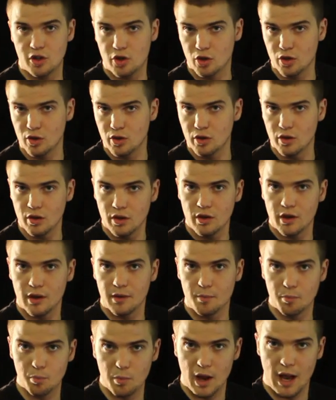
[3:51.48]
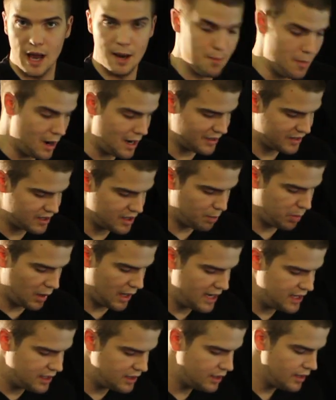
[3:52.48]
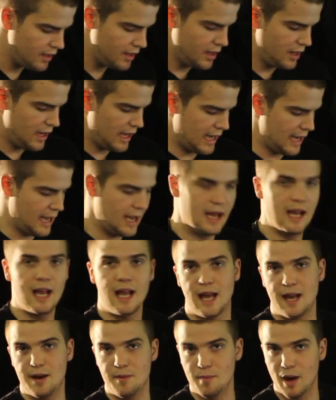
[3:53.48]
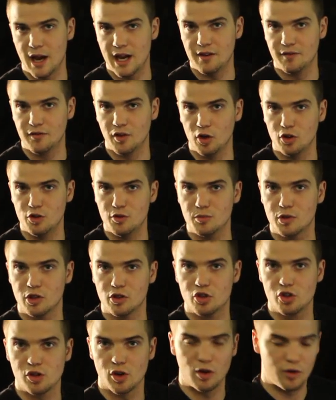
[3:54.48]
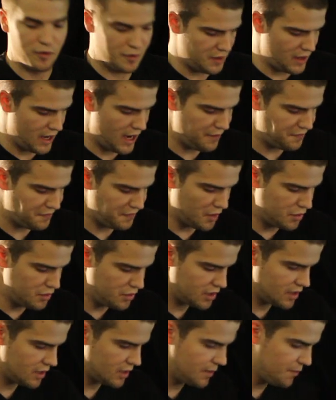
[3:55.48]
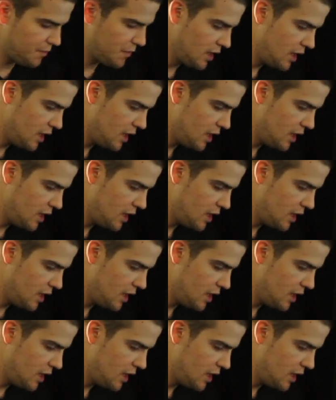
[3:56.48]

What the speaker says: cue and master blend, and main volume control for the headphones.